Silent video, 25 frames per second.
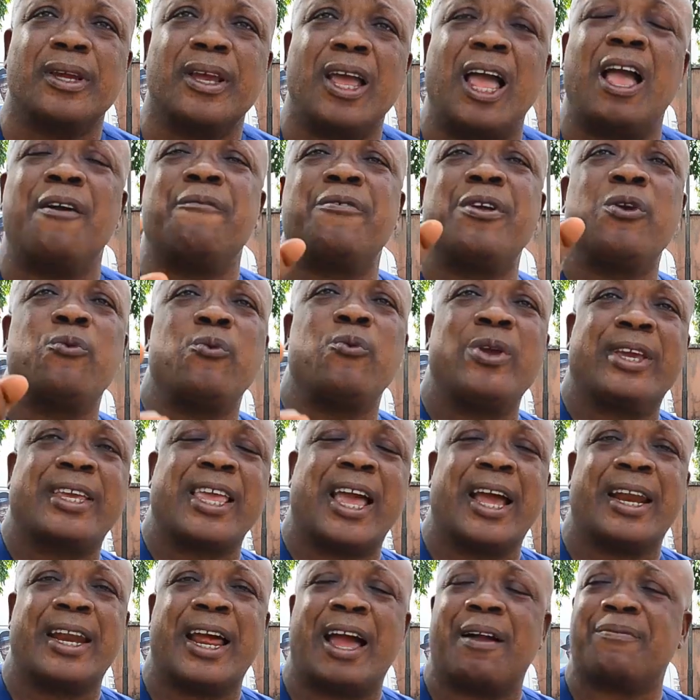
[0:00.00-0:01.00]
Every
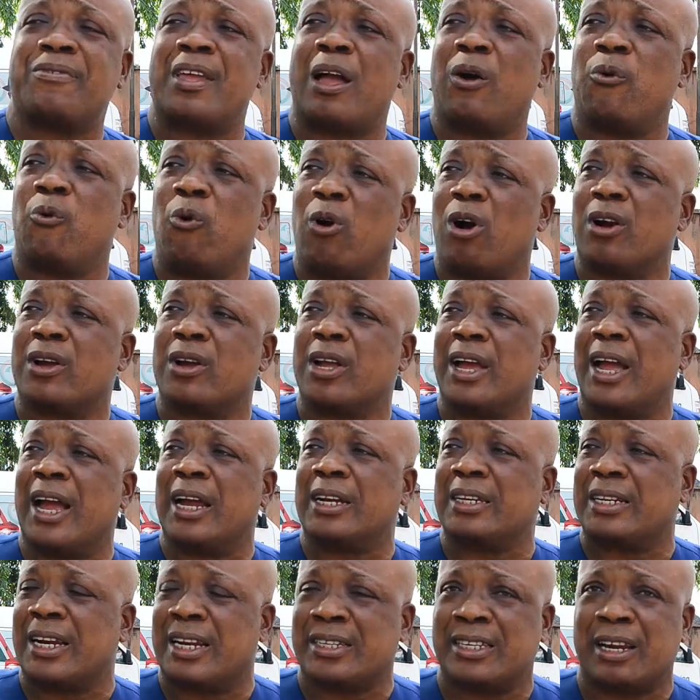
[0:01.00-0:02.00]
weekend after work
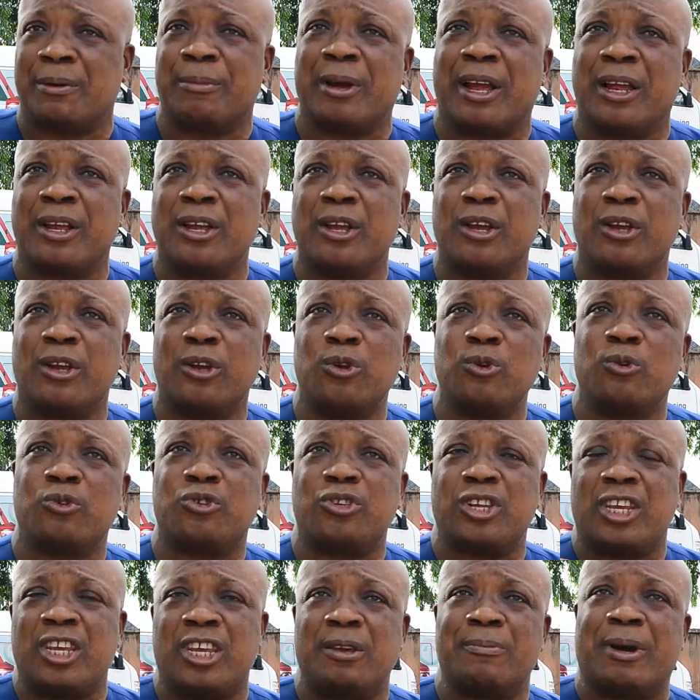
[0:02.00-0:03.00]
at Ataba, you
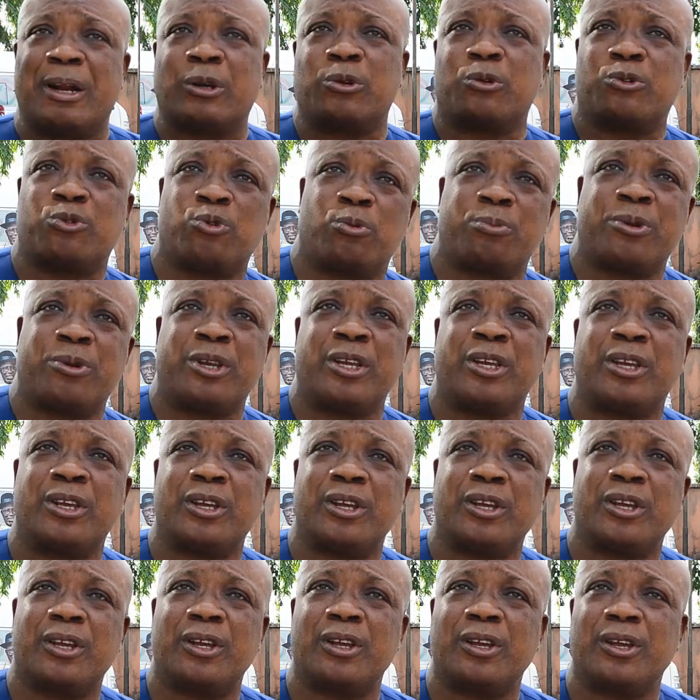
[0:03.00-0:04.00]
see him at Osubi.
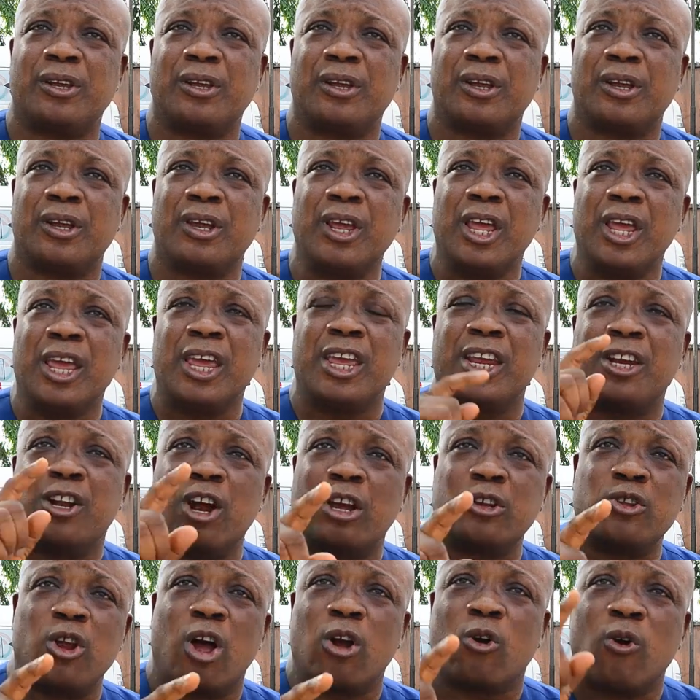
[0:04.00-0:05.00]
He
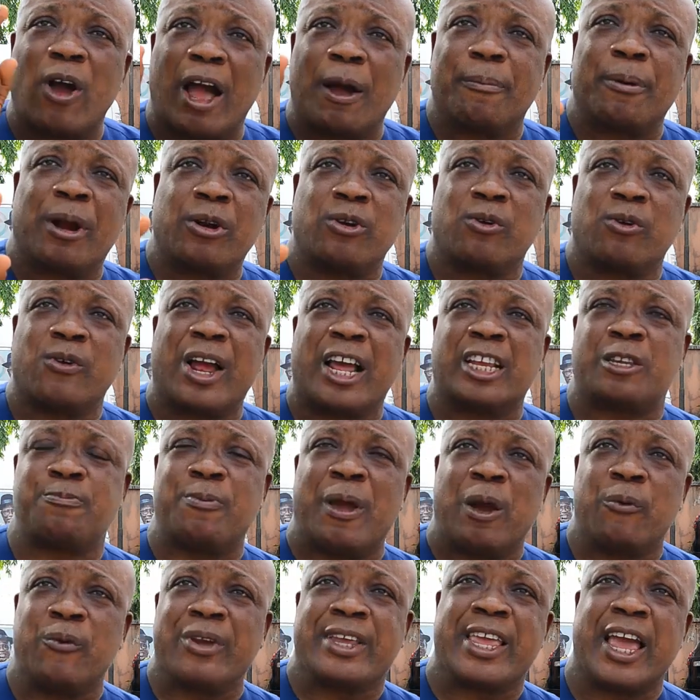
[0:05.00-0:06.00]
does not go abroad to go and
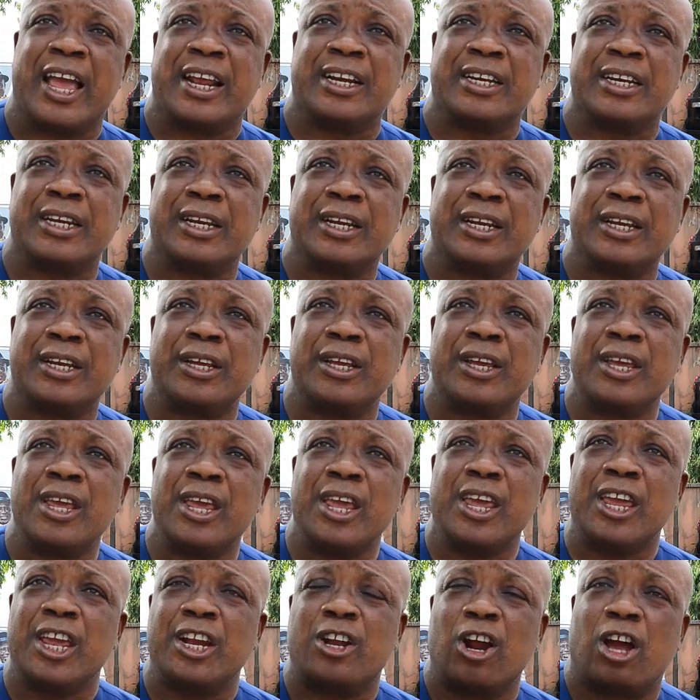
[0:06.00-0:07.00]
spend weekend.
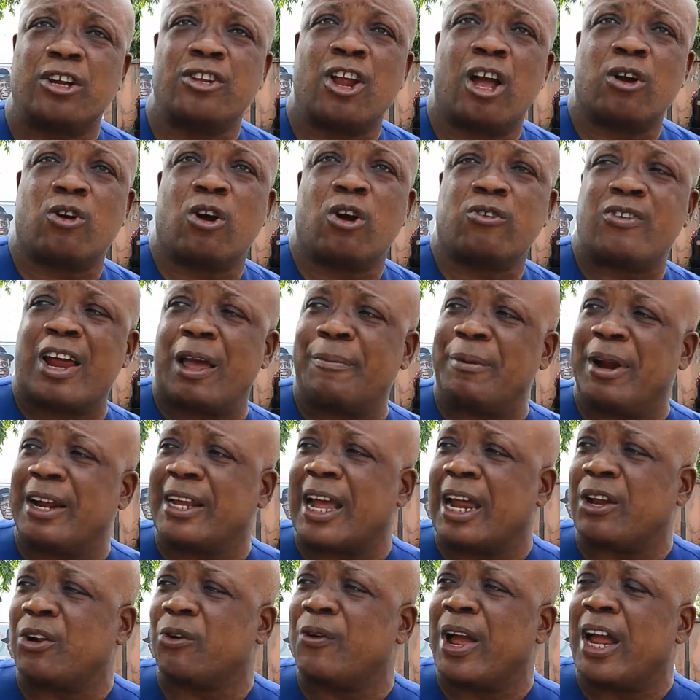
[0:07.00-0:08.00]
He does not go to
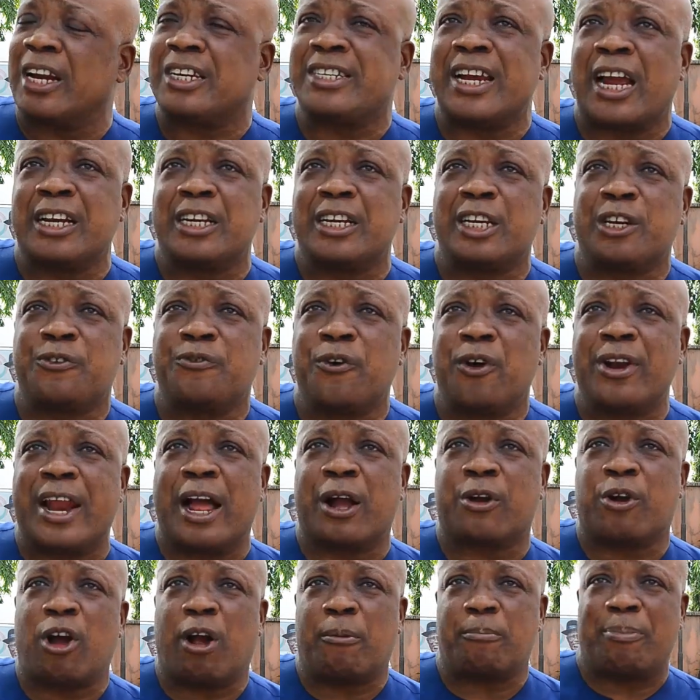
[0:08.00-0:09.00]
America to go and charge his phone
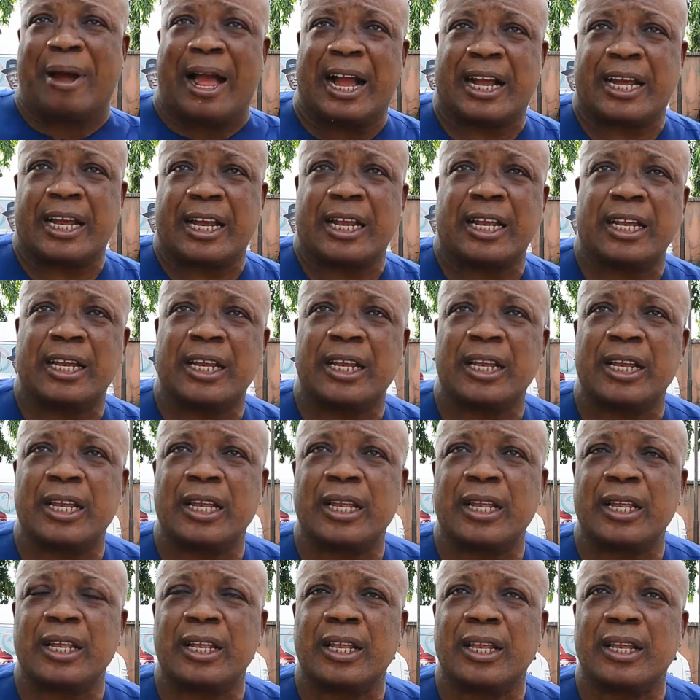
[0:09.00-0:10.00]
and come back
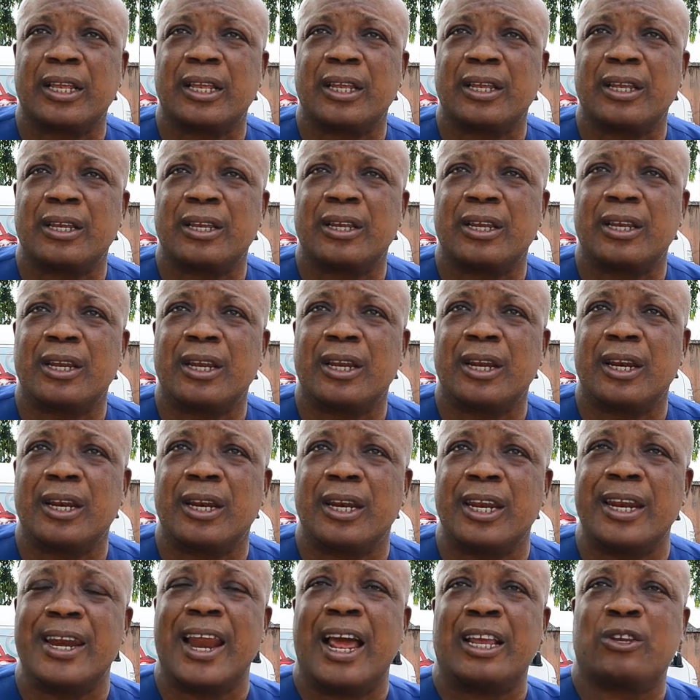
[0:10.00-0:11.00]

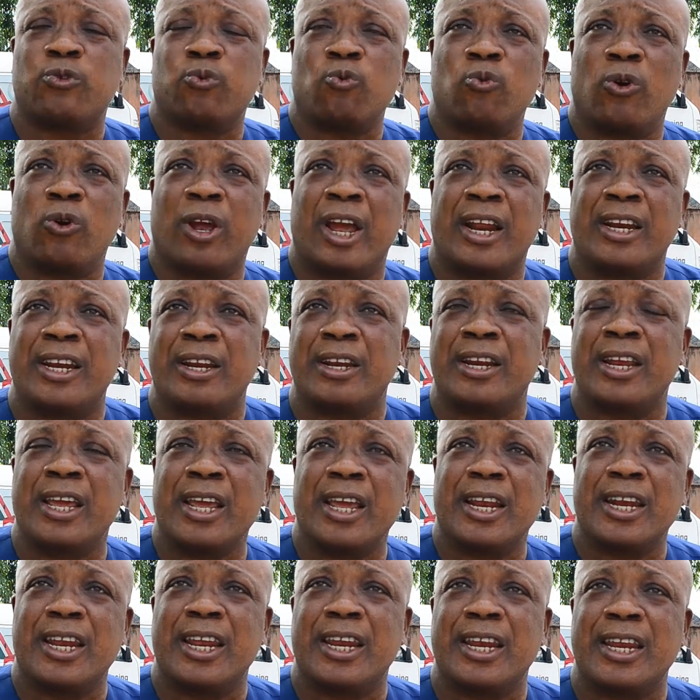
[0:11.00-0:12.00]
the next
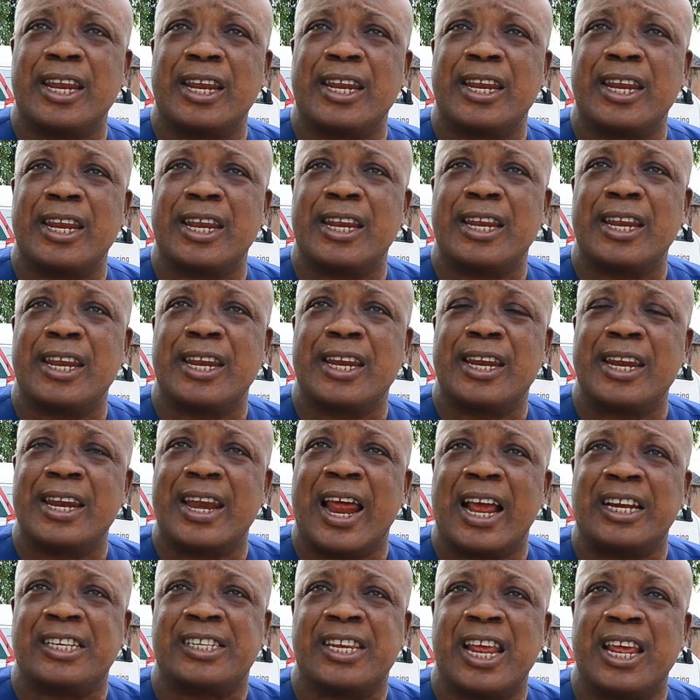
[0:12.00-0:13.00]
the
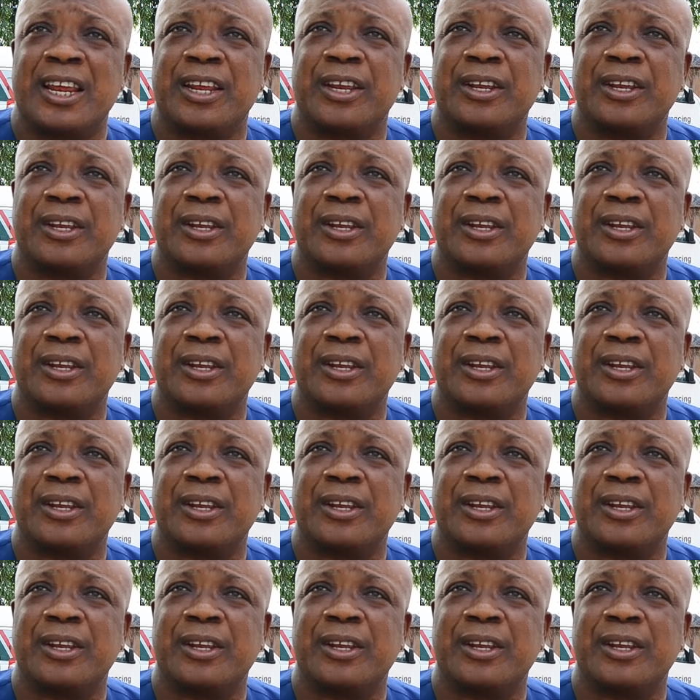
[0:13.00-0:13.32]
next day.